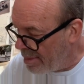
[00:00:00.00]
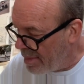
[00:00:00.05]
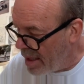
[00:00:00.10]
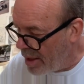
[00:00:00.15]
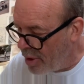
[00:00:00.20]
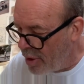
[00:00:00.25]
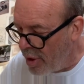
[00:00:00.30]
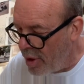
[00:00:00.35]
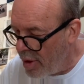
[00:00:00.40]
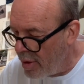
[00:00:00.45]
a
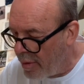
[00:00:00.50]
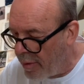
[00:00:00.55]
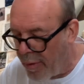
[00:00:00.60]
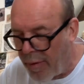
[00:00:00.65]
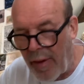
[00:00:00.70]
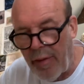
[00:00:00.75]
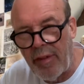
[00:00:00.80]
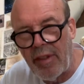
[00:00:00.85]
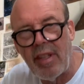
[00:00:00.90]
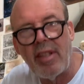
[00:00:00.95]
good
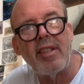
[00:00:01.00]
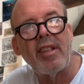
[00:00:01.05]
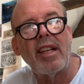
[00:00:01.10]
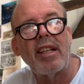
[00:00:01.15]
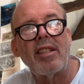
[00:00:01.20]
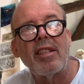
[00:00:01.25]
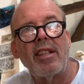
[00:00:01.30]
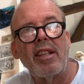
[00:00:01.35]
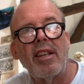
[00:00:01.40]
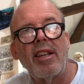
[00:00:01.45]
50,
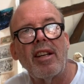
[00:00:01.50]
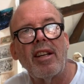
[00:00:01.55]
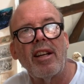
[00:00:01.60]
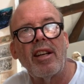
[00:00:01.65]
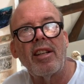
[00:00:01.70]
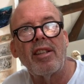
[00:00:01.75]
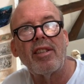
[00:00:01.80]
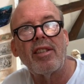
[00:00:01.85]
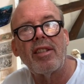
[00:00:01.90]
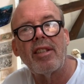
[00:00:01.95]
60
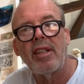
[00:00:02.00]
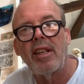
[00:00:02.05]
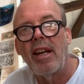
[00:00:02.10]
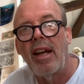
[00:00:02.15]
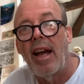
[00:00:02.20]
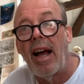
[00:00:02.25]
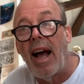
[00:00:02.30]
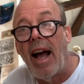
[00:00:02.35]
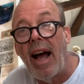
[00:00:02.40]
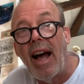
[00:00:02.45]
yards
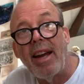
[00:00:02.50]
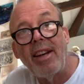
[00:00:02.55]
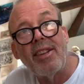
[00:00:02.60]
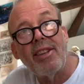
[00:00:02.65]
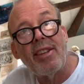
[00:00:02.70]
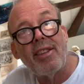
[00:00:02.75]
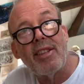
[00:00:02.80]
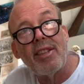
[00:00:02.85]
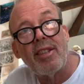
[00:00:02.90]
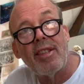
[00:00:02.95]
under
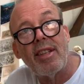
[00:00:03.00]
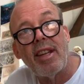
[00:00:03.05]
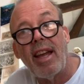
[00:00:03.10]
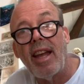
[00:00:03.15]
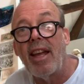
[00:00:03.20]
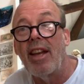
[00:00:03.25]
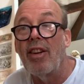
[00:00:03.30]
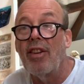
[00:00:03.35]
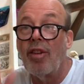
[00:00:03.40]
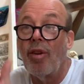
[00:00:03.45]
the
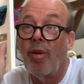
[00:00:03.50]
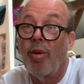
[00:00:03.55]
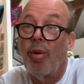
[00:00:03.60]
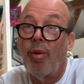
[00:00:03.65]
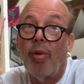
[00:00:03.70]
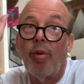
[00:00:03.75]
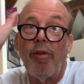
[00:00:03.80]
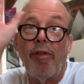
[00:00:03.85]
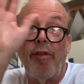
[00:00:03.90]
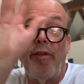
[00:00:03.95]
stage,
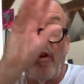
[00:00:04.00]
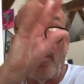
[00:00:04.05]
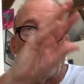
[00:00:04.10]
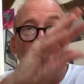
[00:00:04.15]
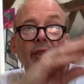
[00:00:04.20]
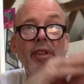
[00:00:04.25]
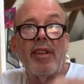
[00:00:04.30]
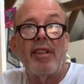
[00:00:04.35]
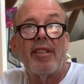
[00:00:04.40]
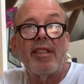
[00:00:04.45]
all
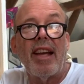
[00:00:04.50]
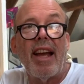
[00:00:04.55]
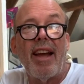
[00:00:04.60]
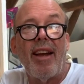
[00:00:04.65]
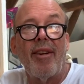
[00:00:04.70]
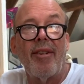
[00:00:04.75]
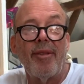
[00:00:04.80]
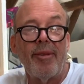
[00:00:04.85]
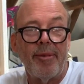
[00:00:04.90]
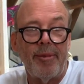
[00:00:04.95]
folded
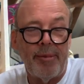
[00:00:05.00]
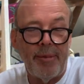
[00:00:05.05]
down,